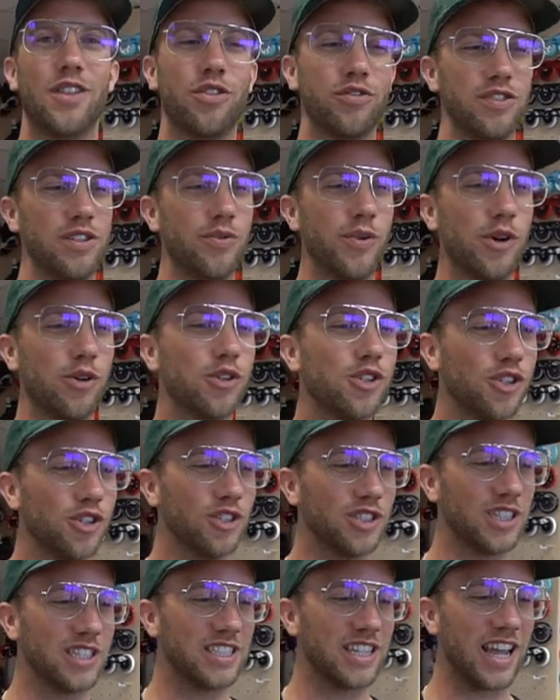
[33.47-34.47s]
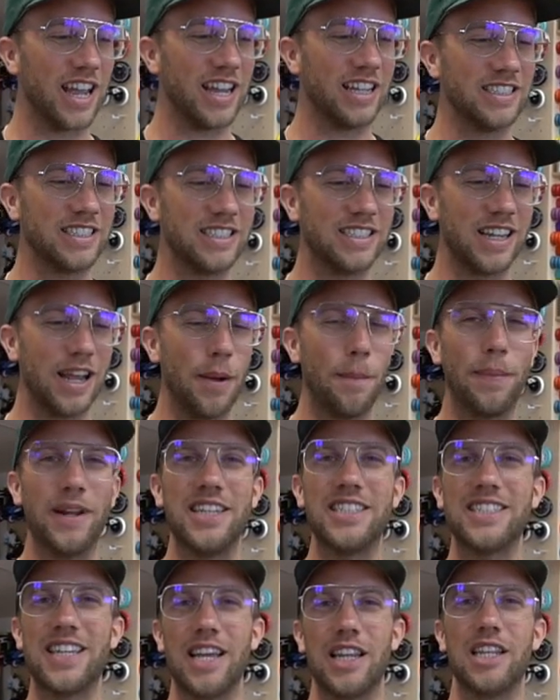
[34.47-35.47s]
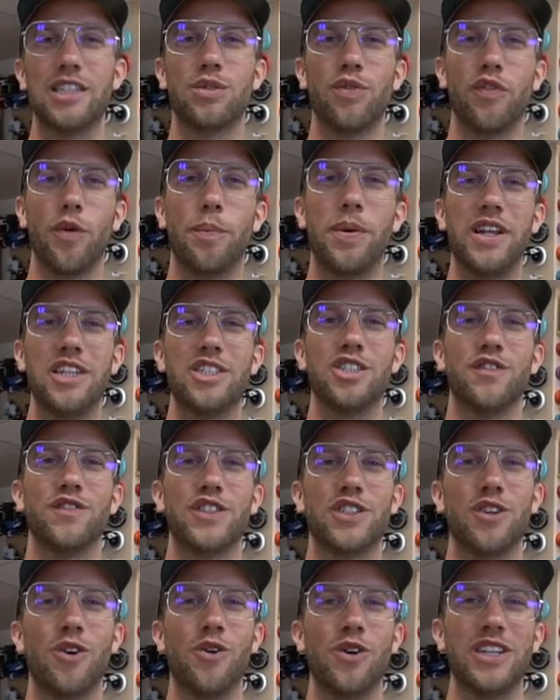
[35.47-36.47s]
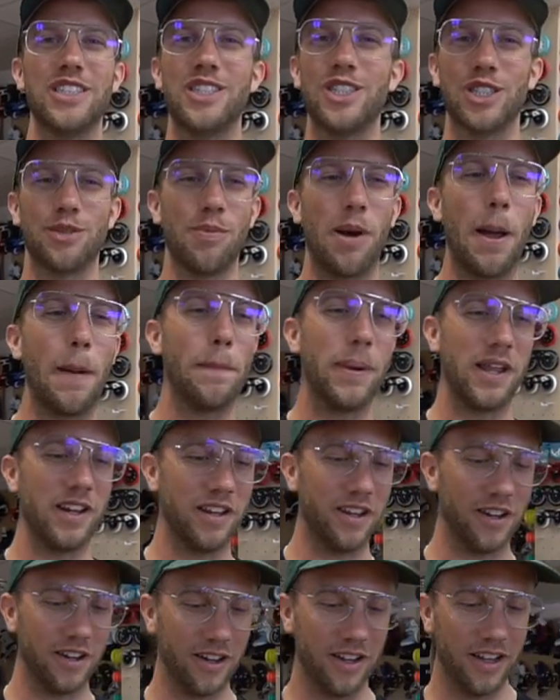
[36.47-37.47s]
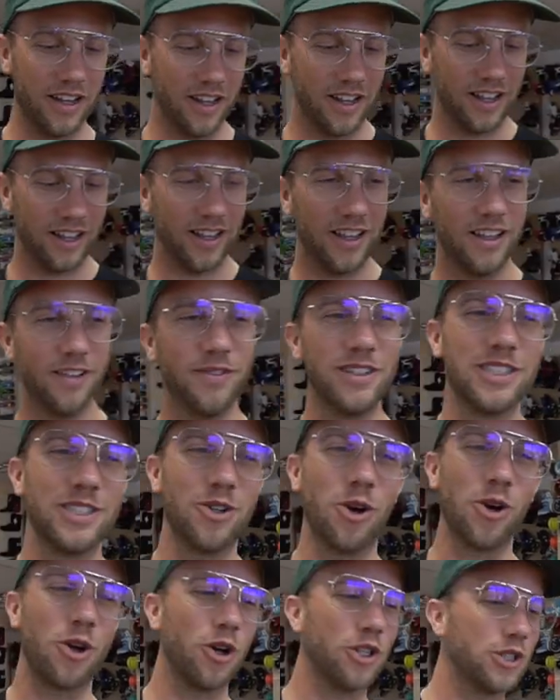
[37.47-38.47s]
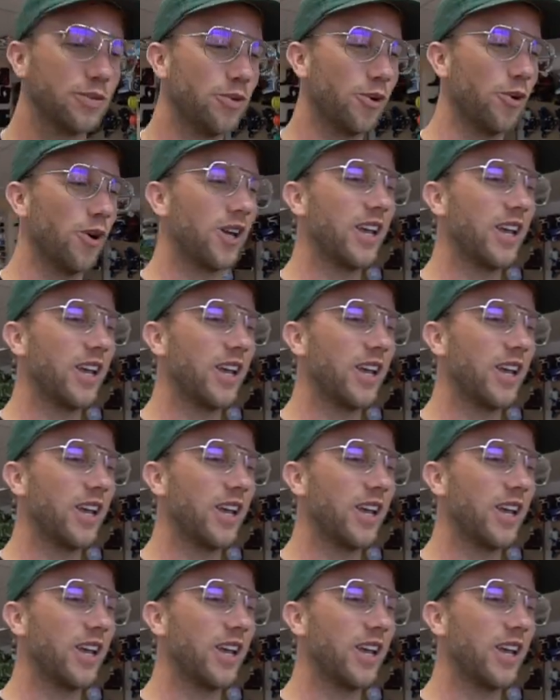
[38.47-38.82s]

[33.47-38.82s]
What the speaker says: three-wheel cruiser skates. Please take this with a pinch of salt. It's just my opinion. It's not gospel.